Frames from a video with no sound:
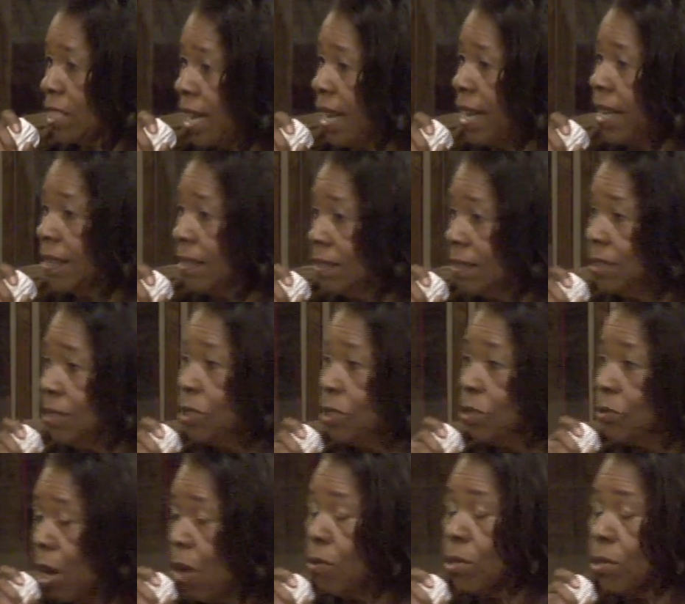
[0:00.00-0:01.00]
I'm about to
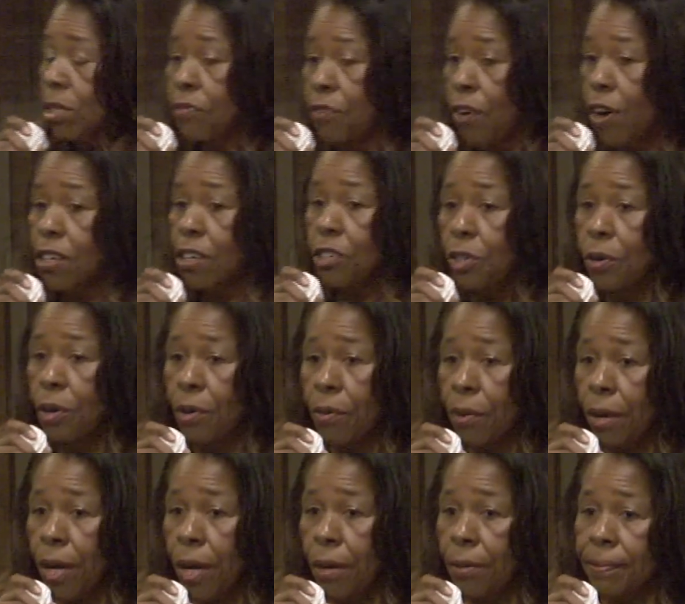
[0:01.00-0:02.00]
say, you've gone
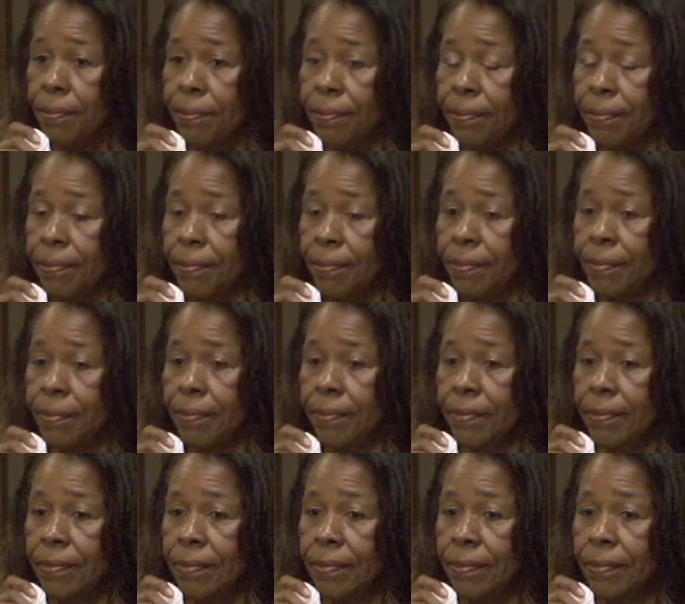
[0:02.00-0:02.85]
as far as you're going to go.